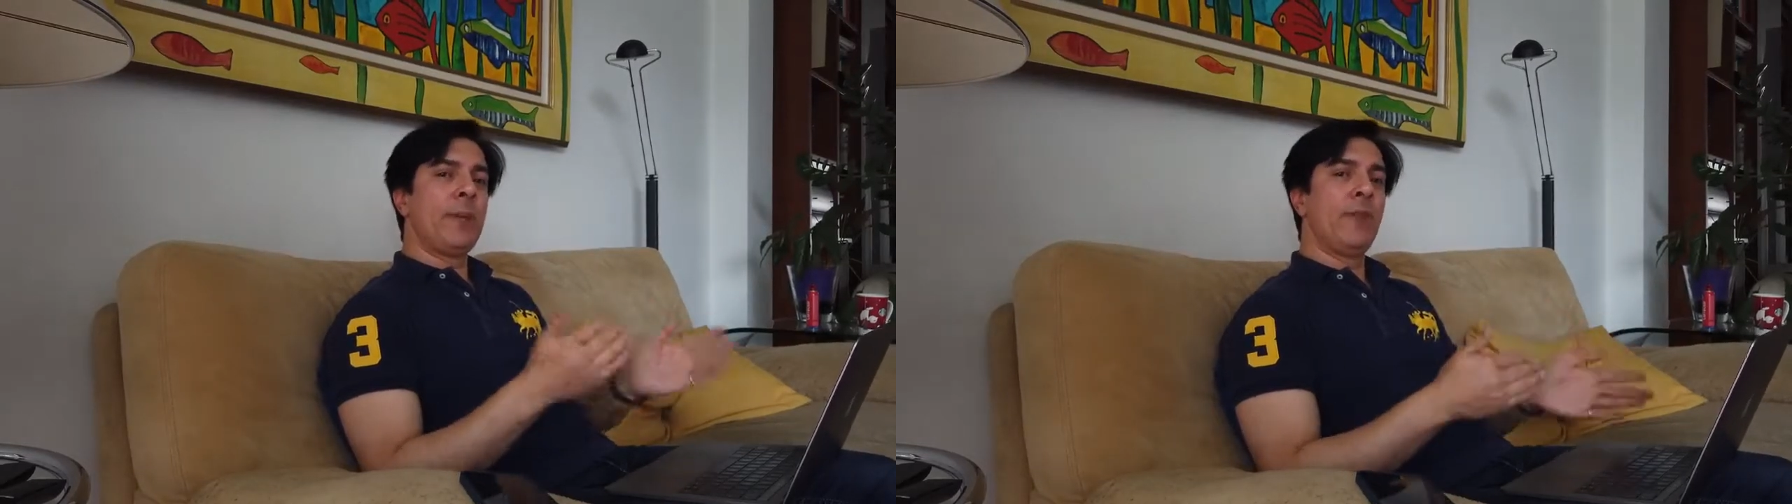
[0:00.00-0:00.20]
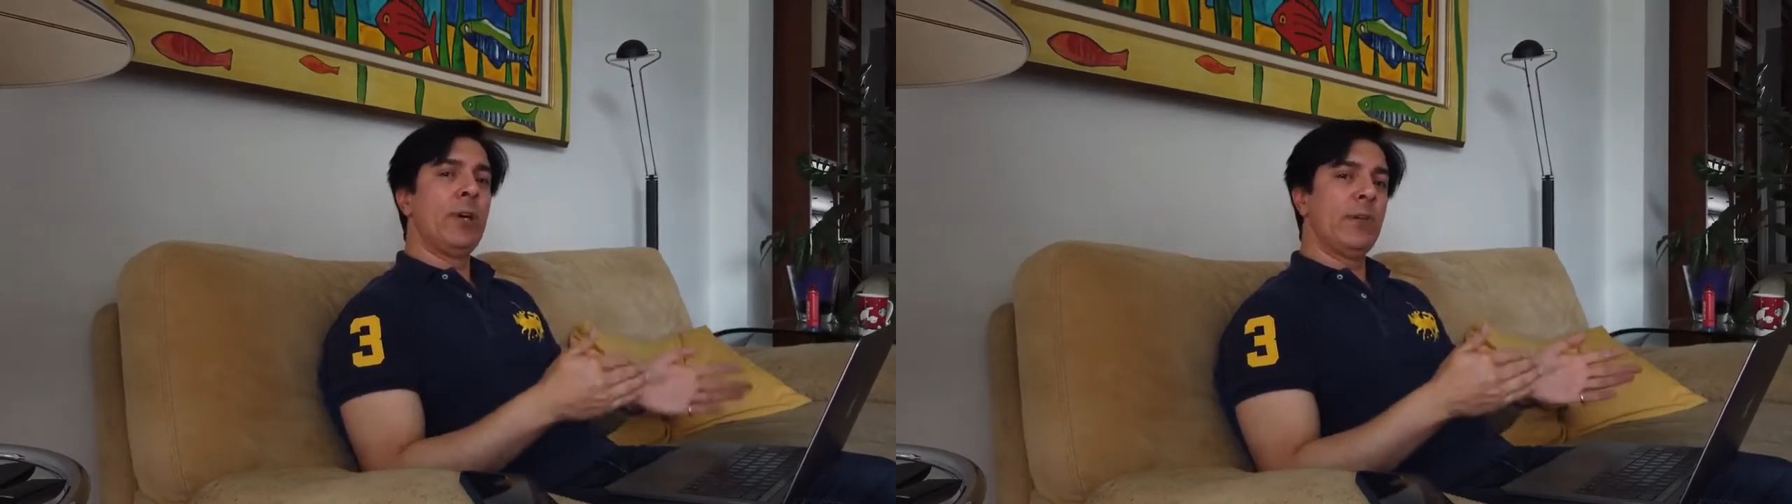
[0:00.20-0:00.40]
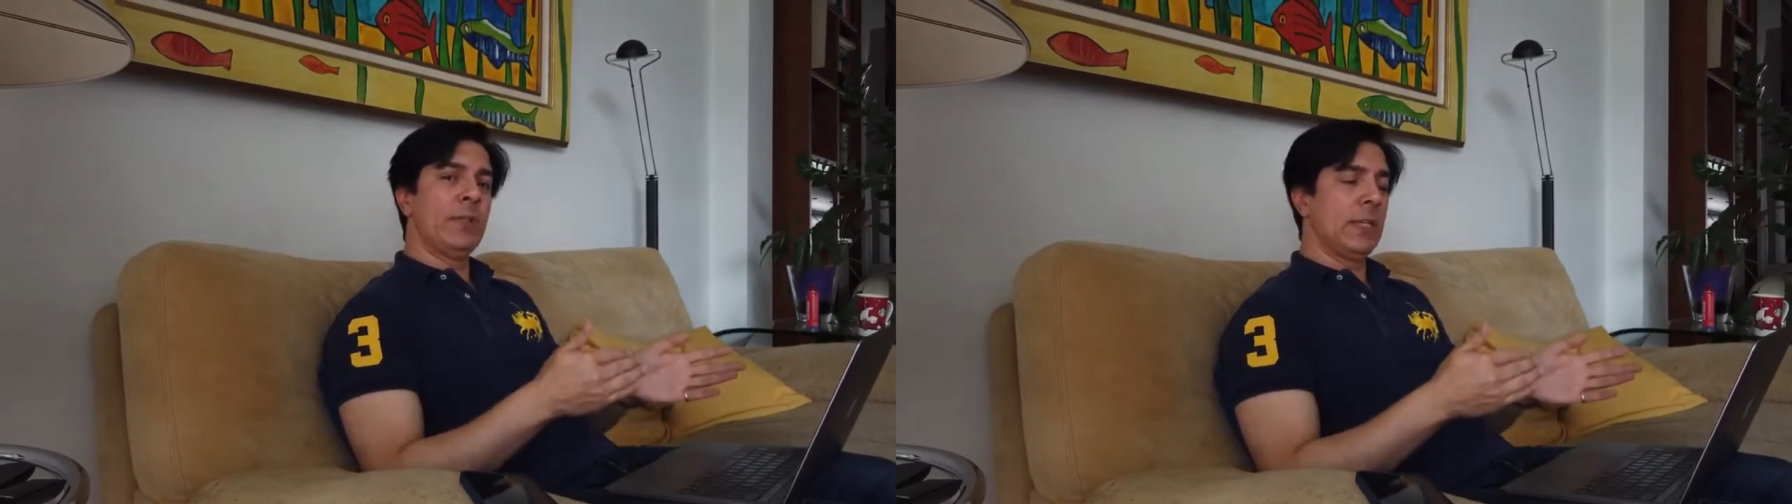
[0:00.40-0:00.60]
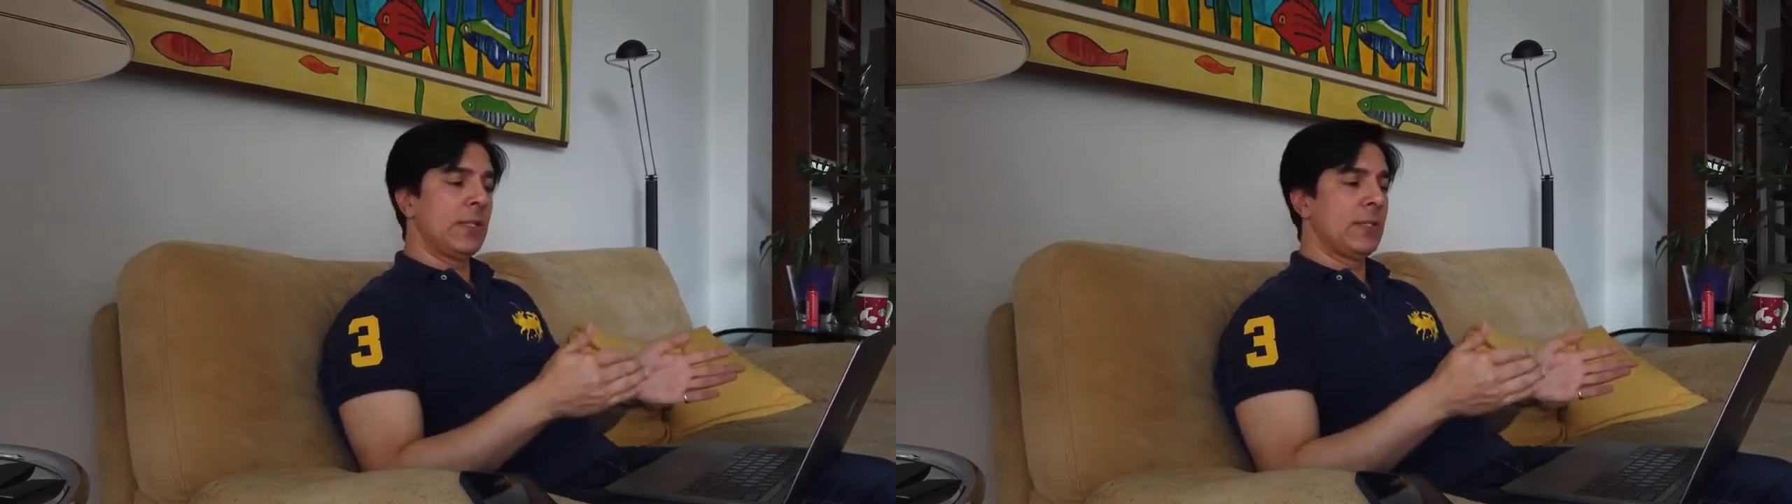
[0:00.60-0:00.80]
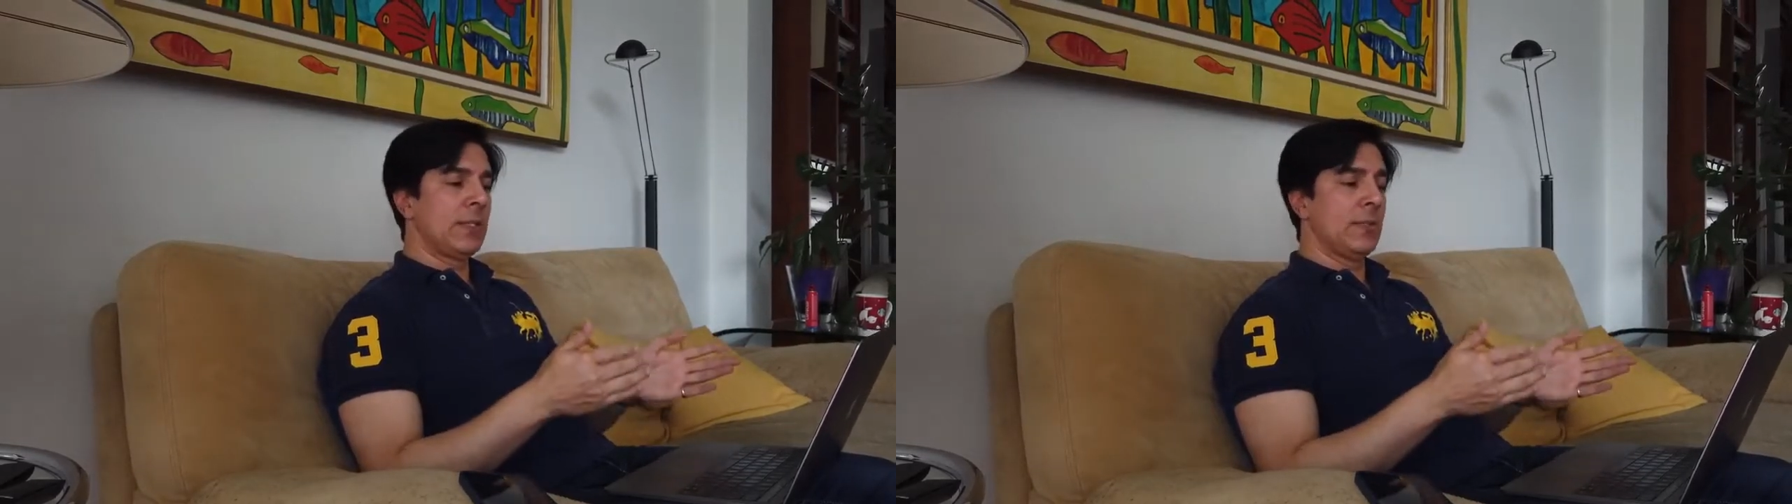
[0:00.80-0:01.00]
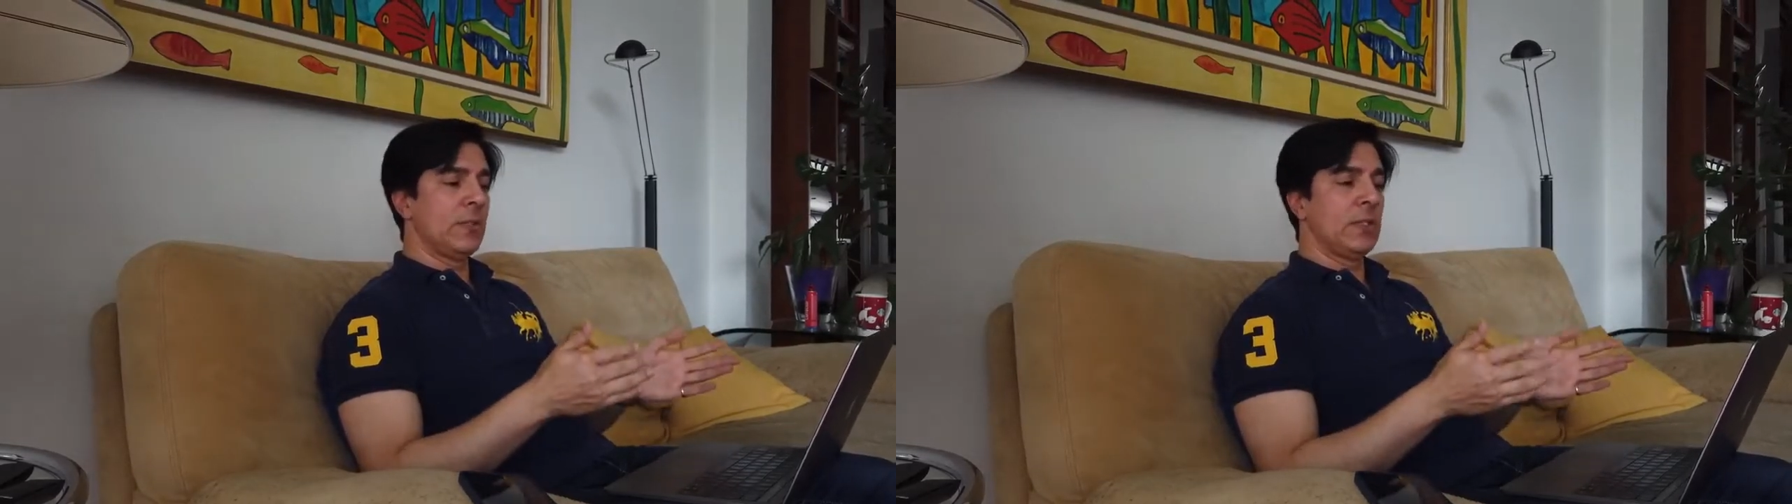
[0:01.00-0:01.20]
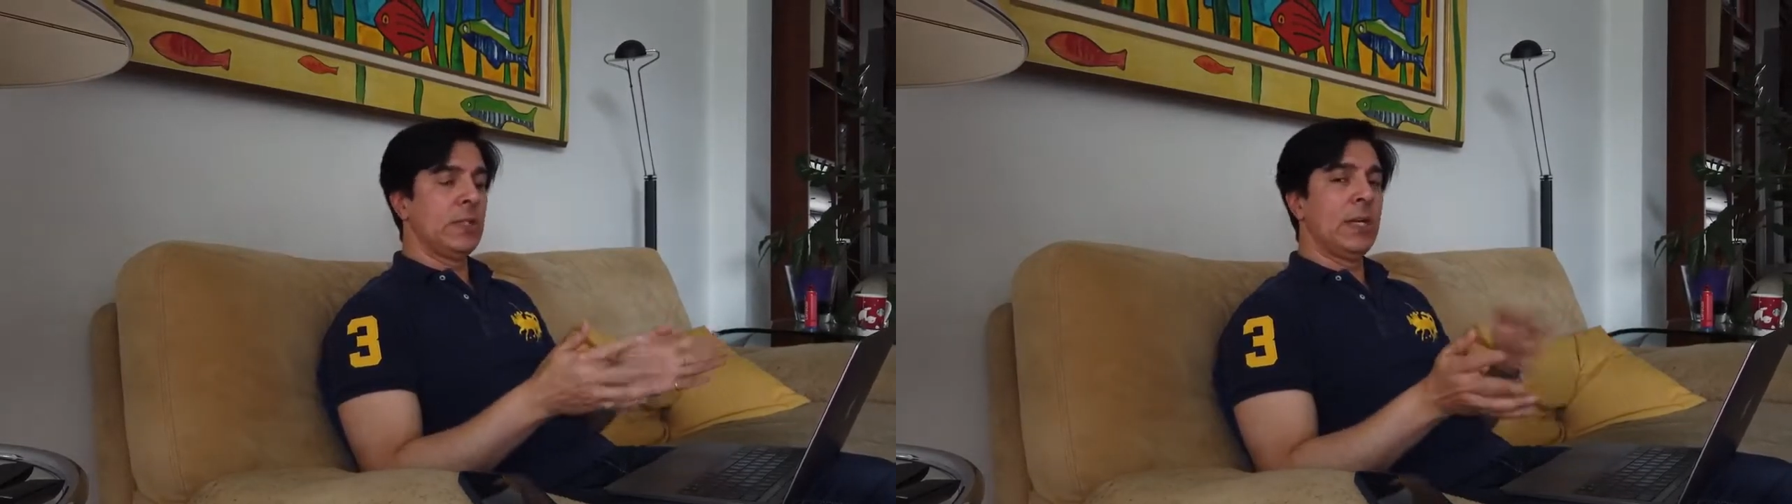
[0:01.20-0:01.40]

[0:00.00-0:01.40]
for having that service.